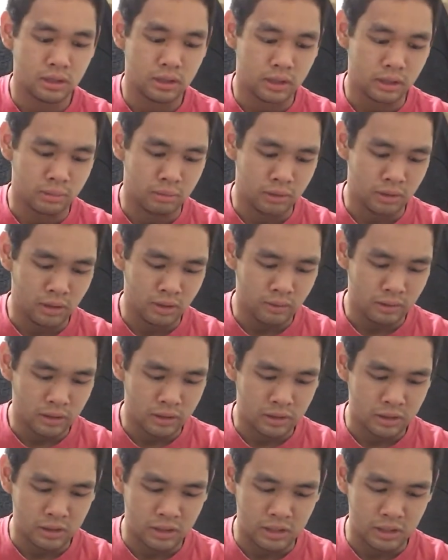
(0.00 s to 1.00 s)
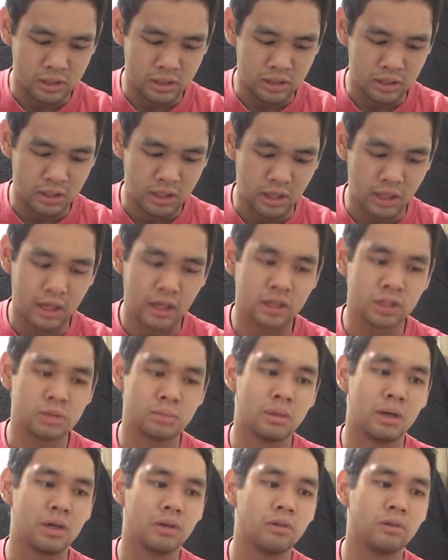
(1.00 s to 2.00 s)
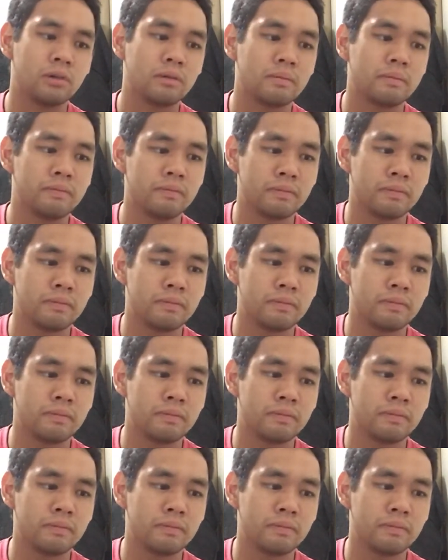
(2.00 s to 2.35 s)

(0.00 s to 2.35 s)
I believe this is the CDX model